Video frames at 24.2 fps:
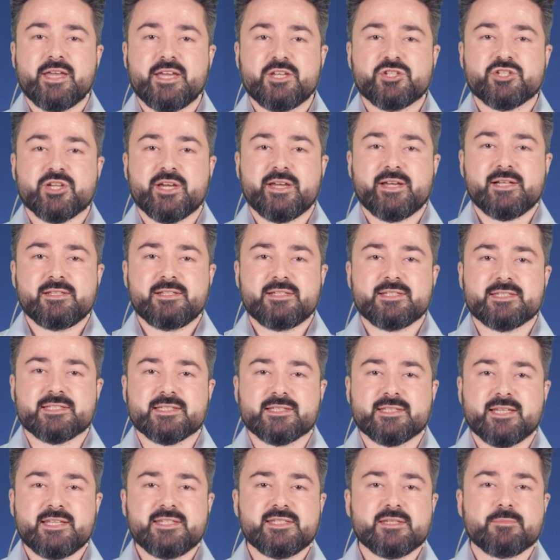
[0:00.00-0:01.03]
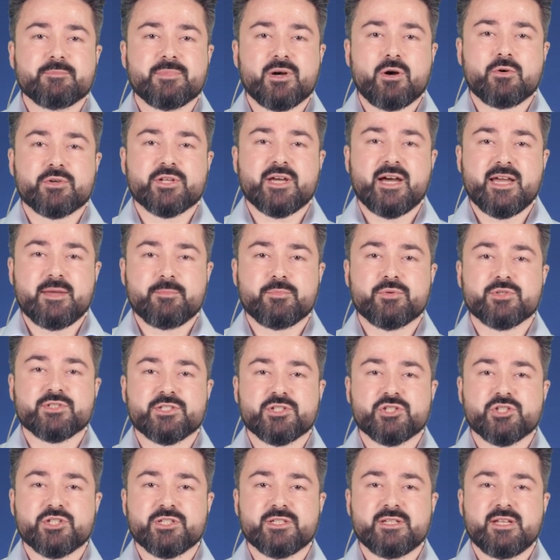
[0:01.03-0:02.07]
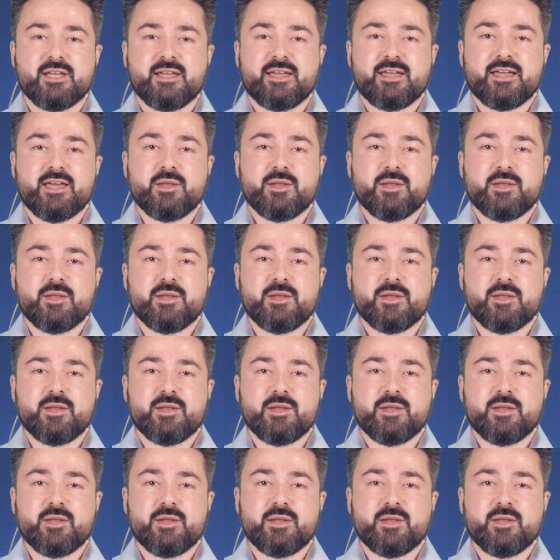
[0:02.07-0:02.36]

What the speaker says: HIL is less about high precision